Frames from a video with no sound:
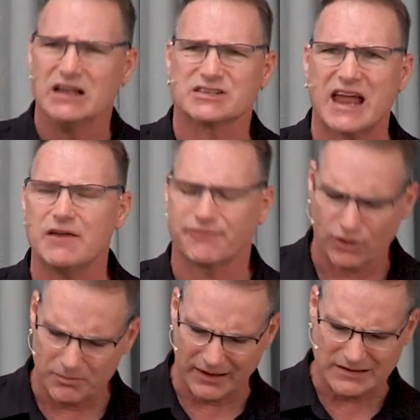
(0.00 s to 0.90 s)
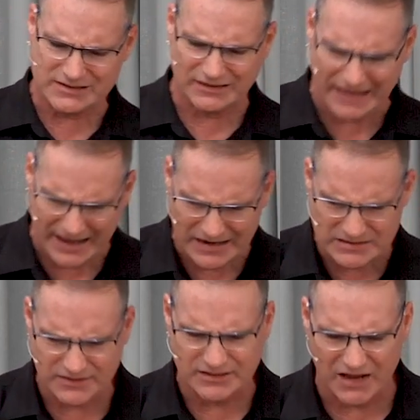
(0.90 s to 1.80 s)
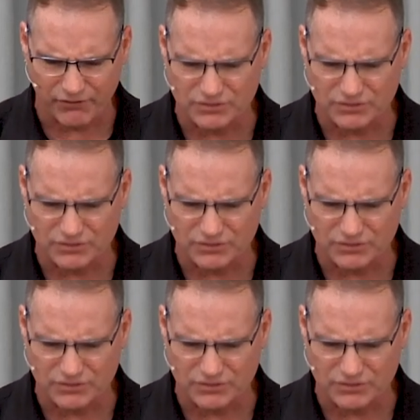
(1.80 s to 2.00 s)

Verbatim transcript: Stand firm against the lies of the devil.